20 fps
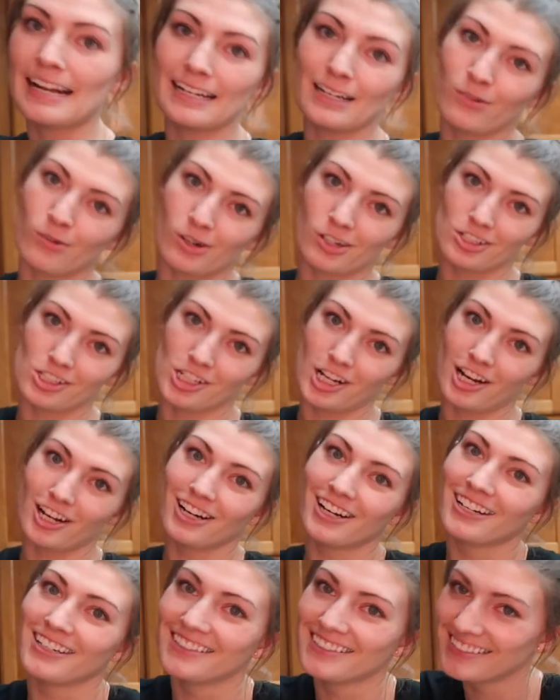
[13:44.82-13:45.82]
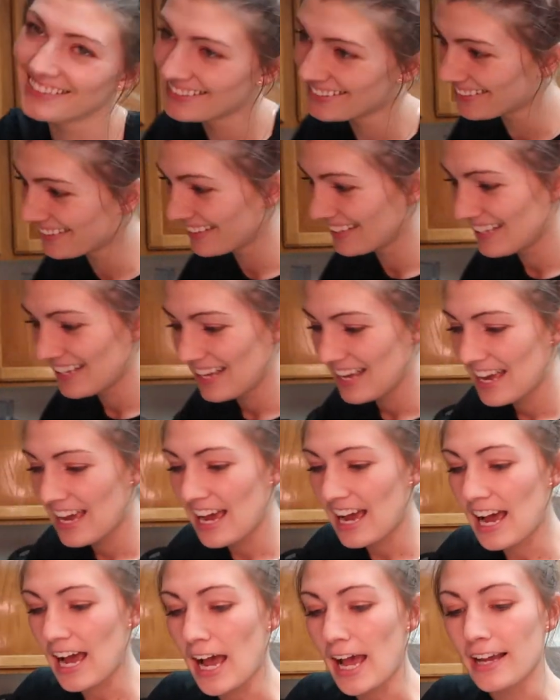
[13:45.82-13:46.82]
I didn't want to share.
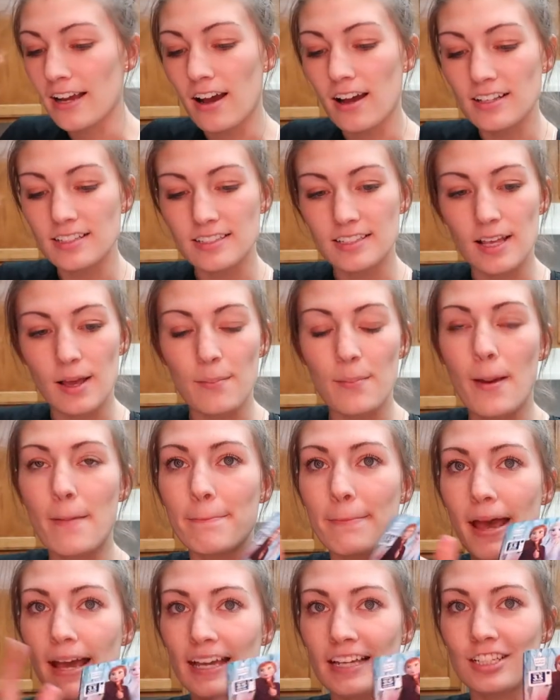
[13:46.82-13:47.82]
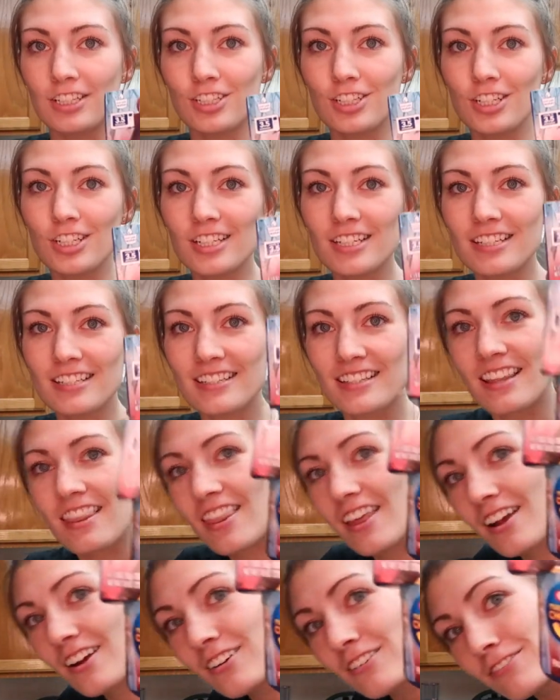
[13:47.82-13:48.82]
I got some mac and cheese.
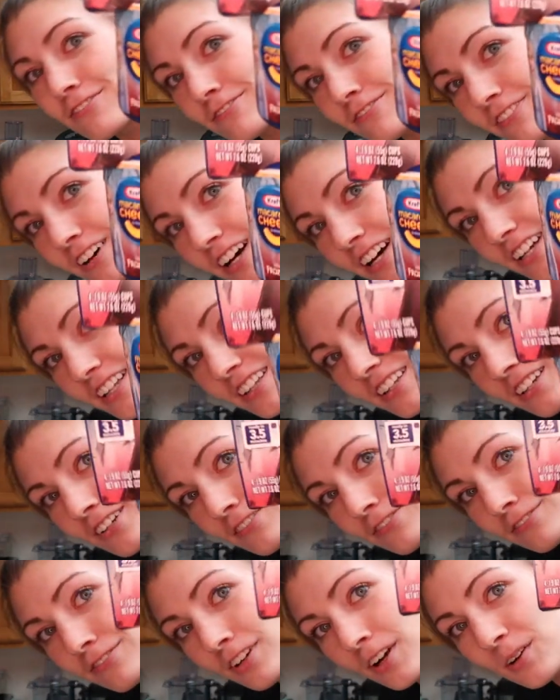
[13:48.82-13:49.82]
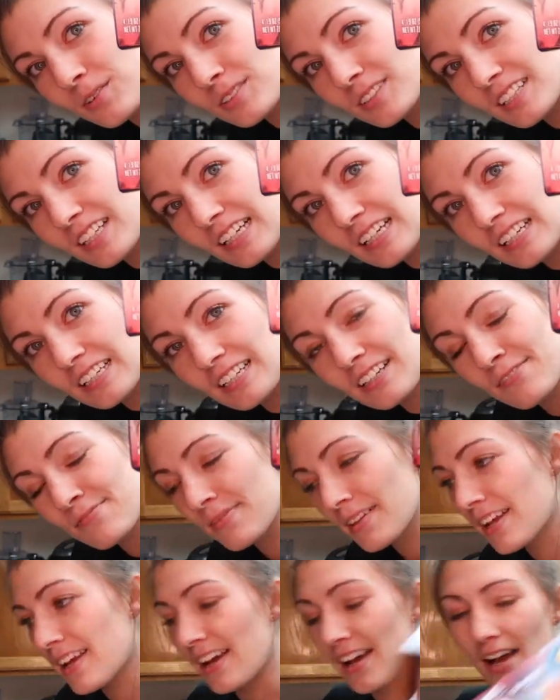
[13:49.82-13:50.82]
They're fun, they're frozen.
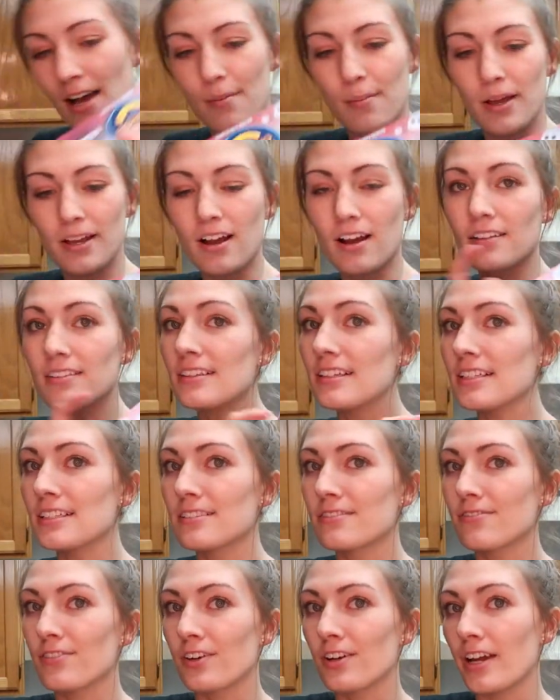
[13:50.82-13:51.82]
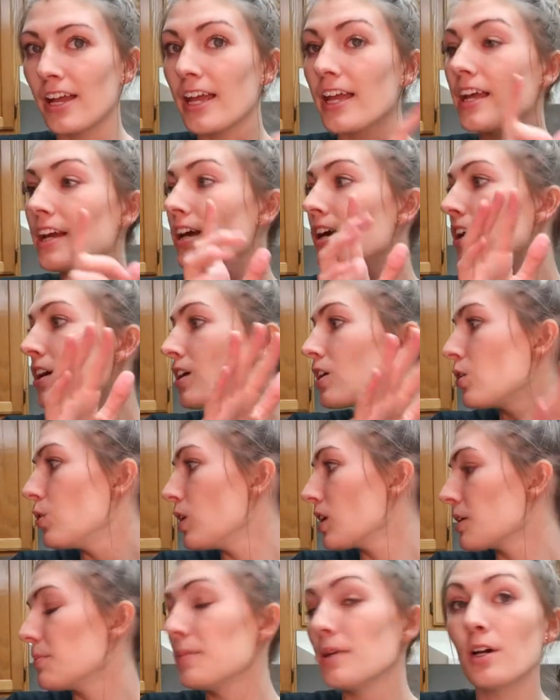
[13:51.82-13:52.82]
Um, I got these for a
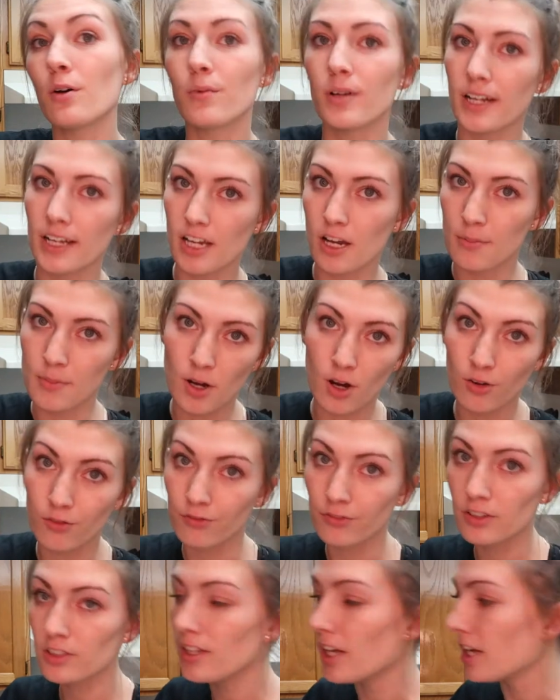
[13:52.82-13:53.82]
quick meal when I come home for